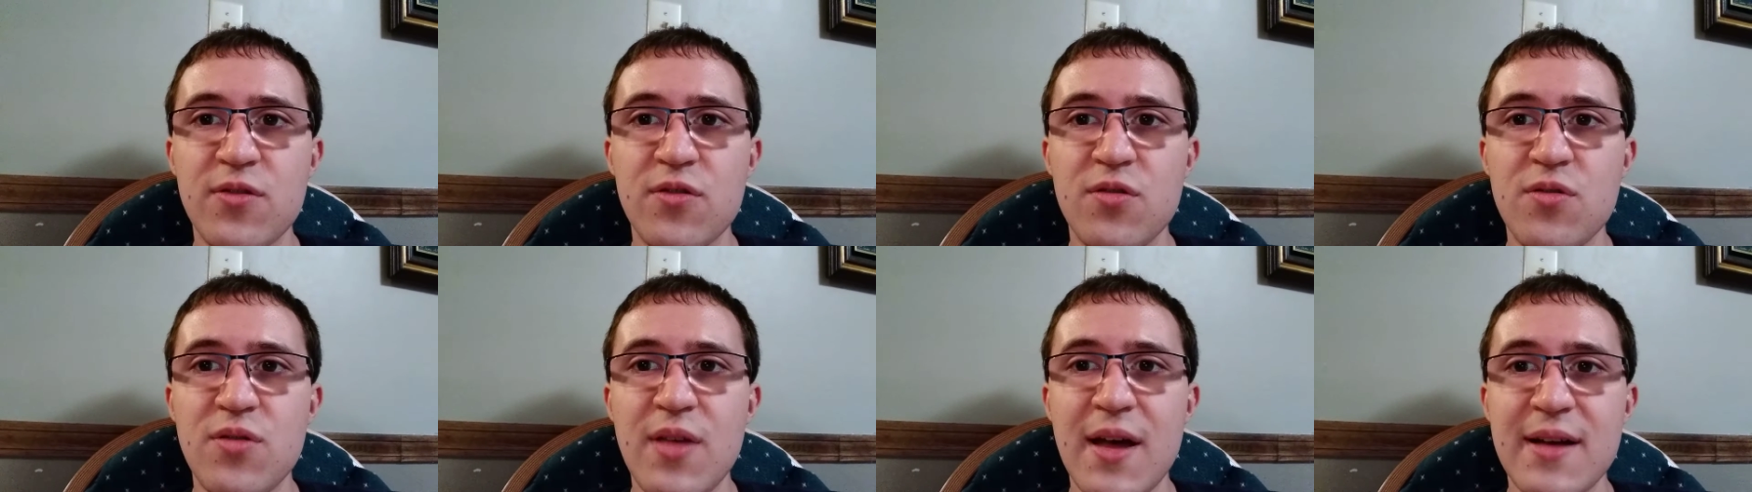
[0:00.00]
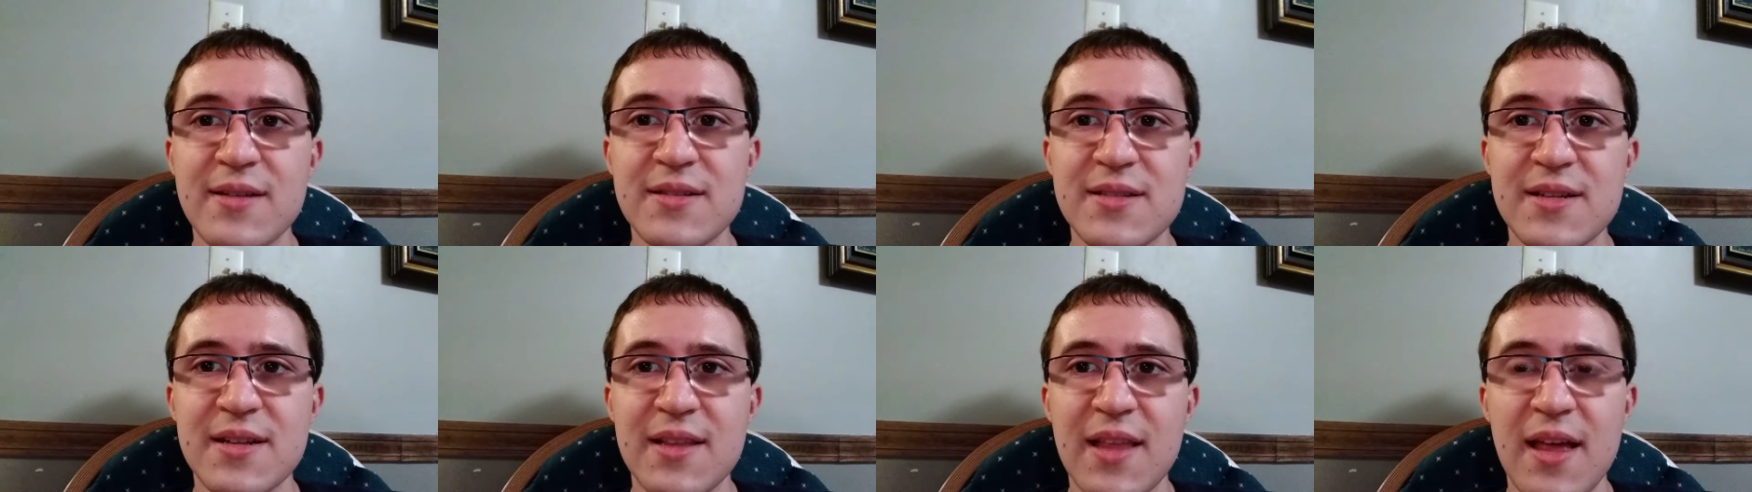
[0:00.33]

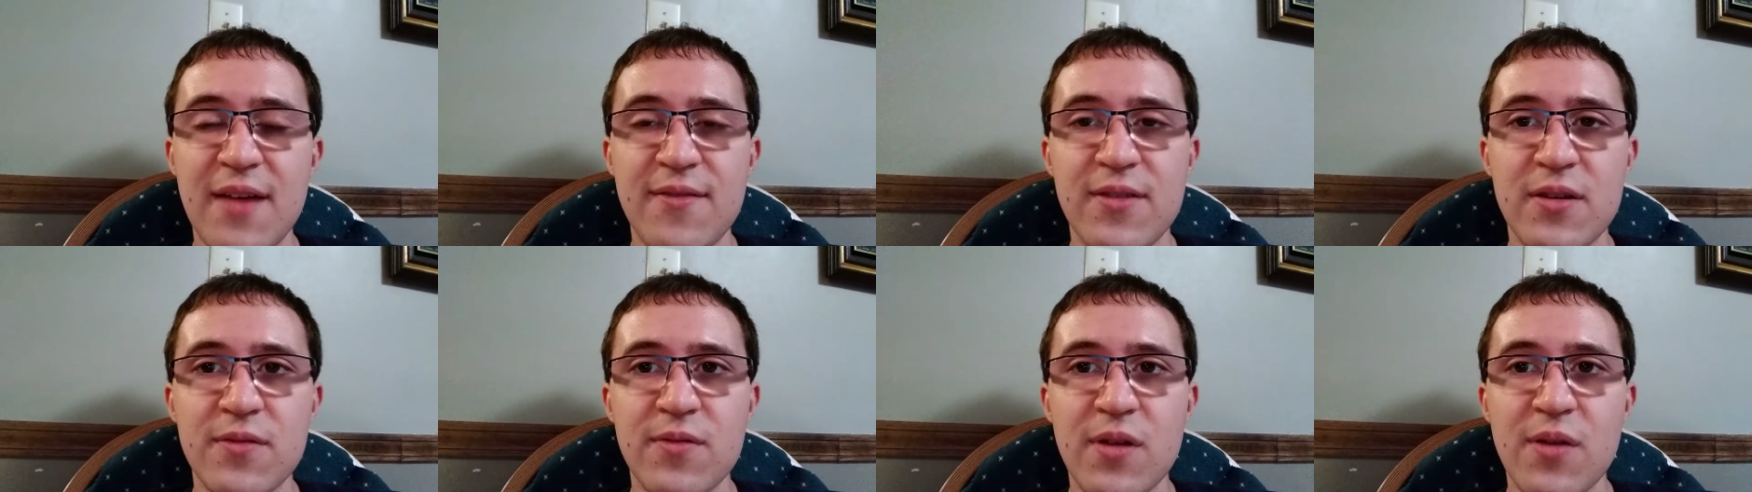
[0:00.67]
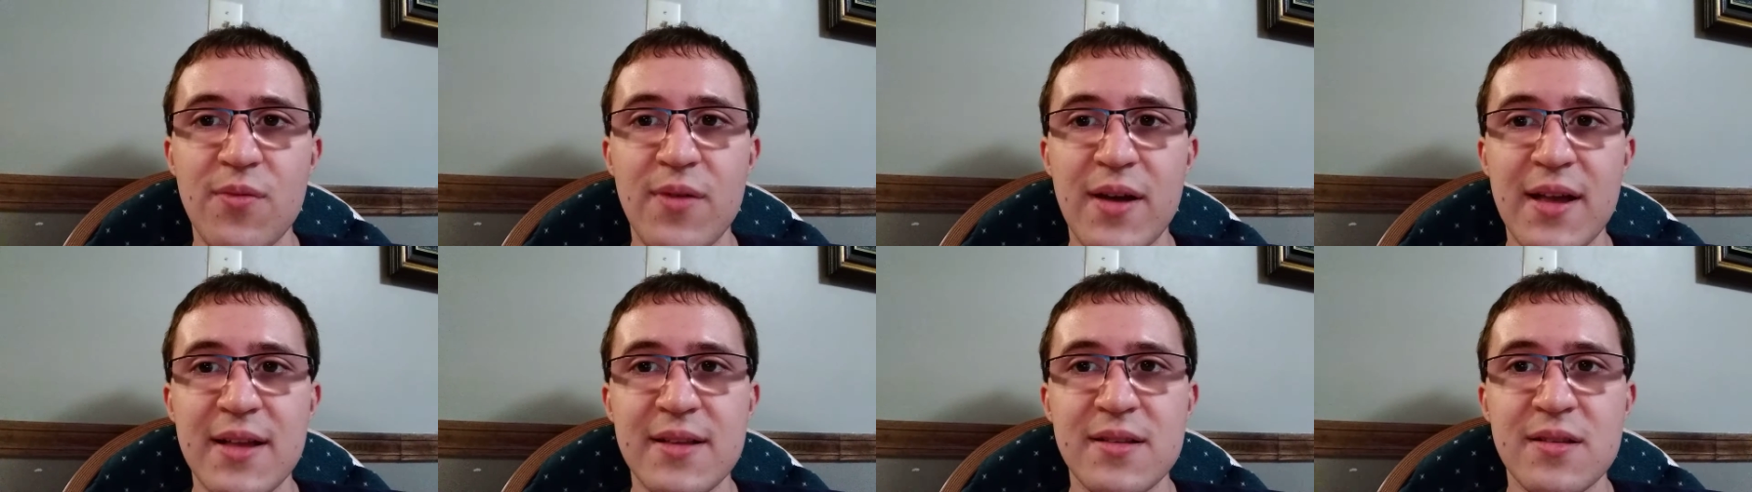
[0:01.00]
2011, we
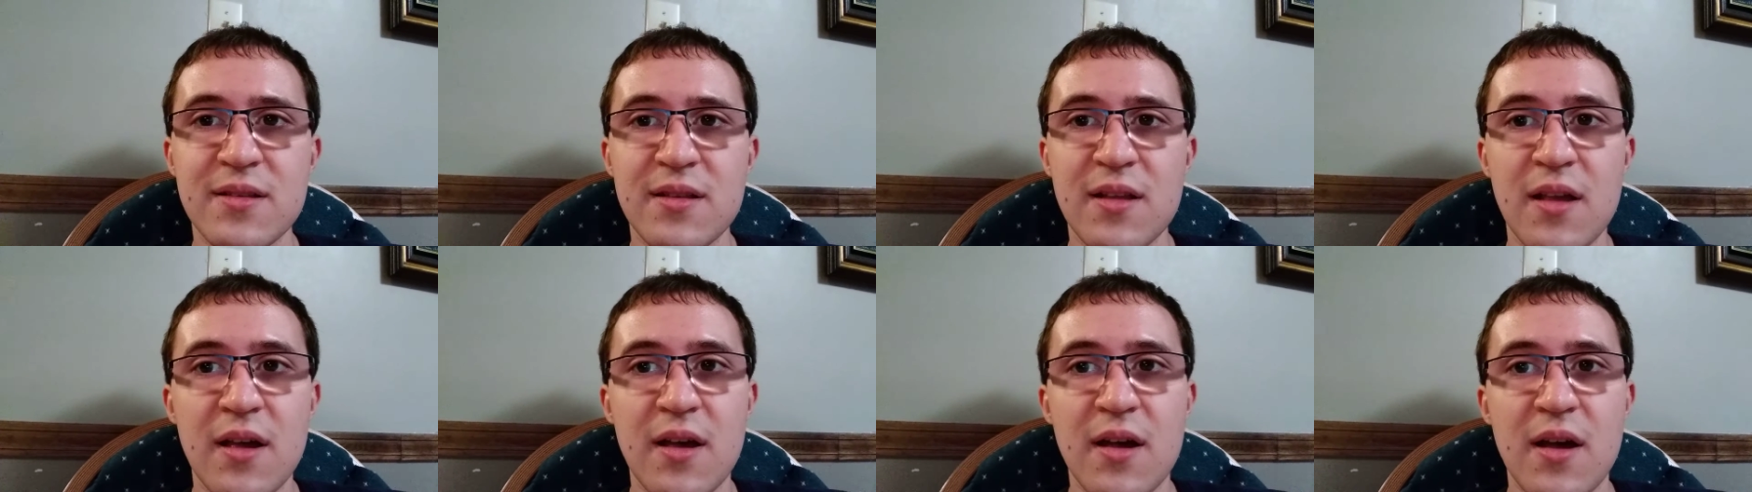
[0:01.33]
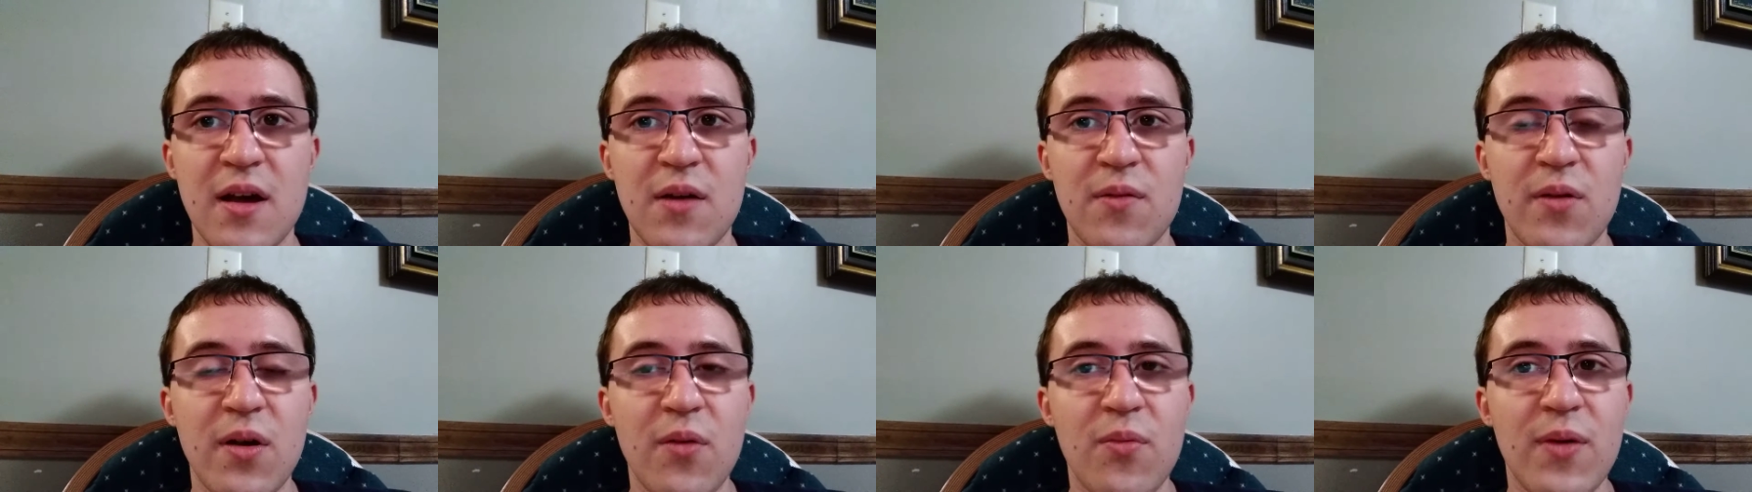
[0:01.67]

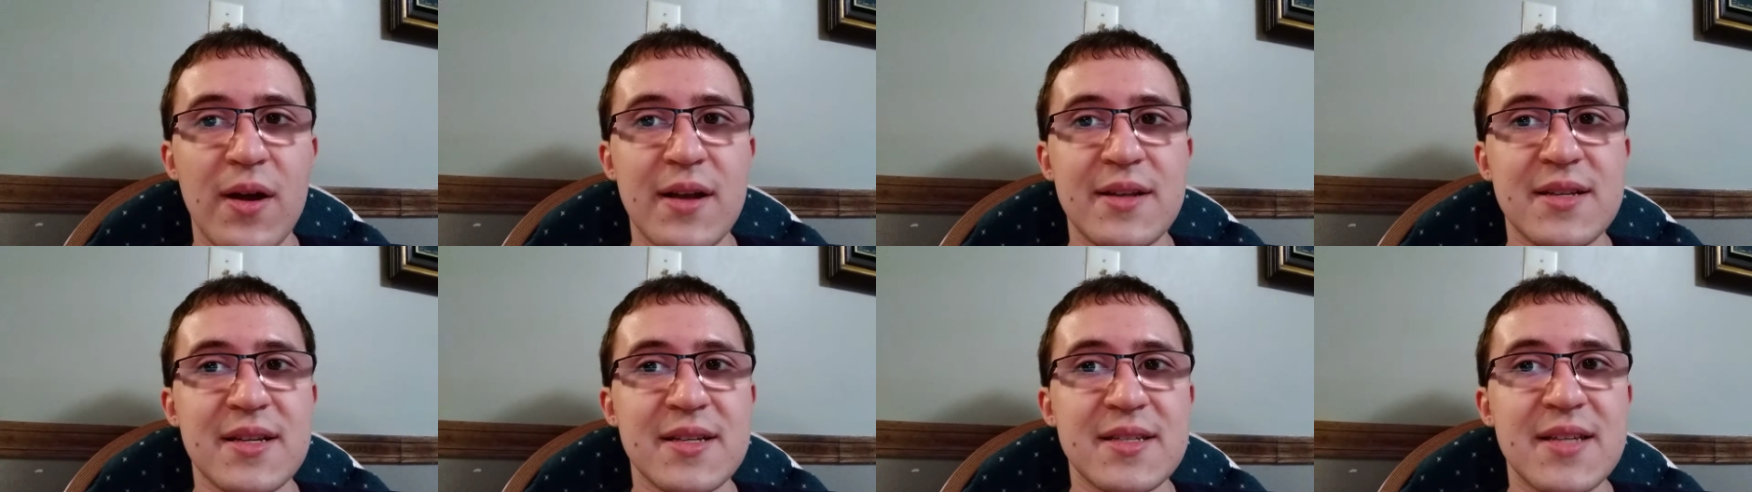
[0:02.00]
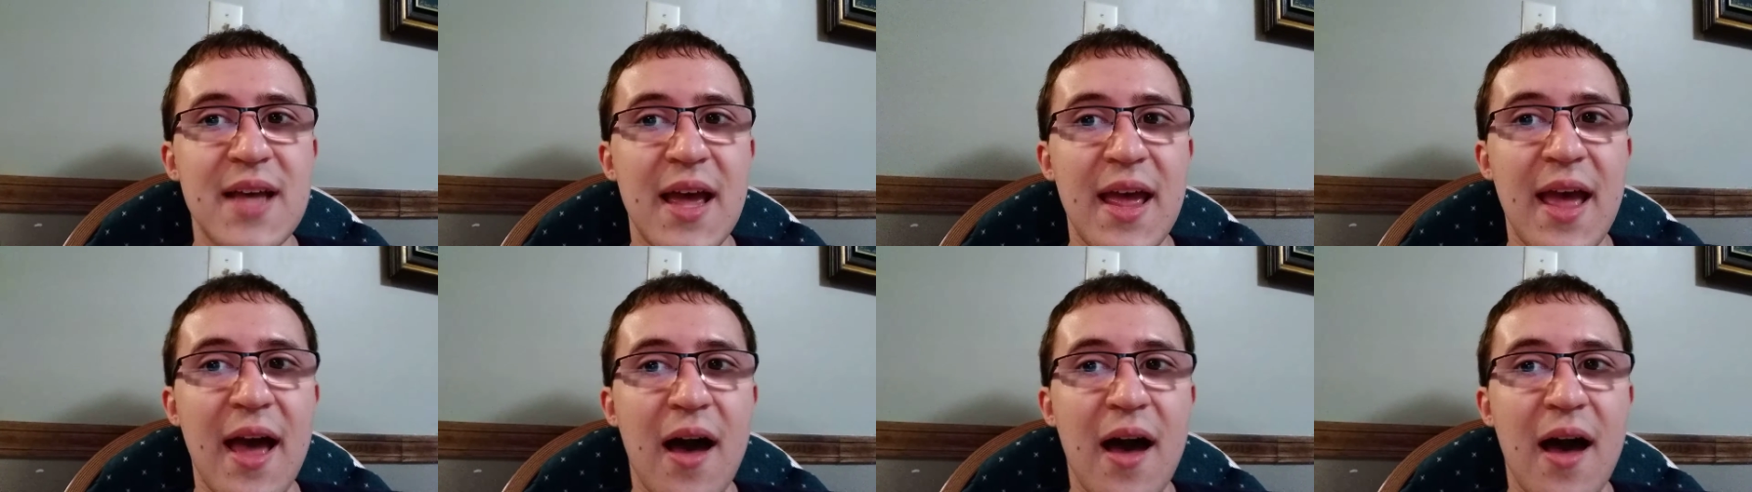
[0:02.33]
went to Day